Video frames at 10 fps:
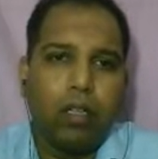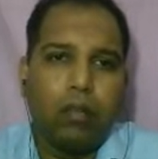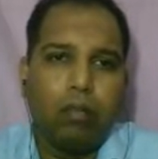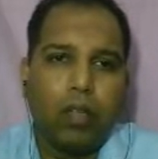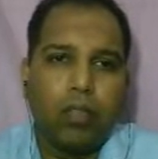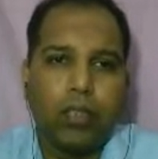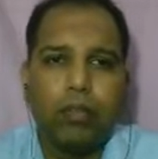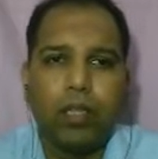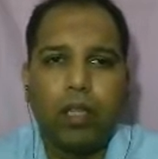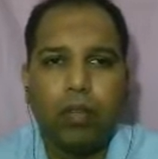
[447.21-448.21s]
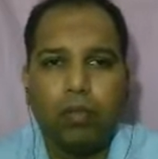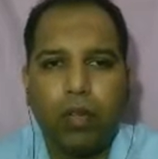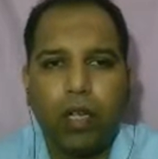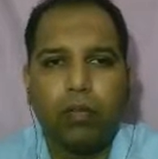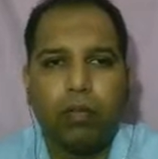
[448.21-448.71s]
Biosafety level
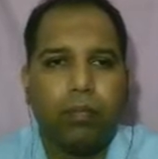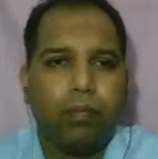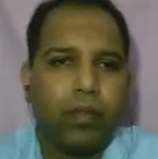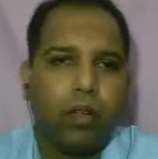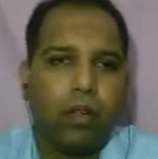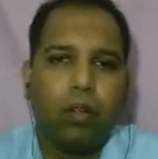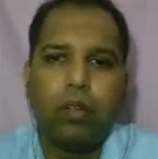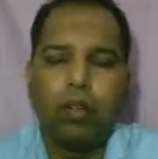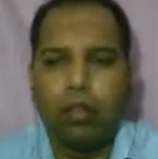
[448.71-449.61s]
1, or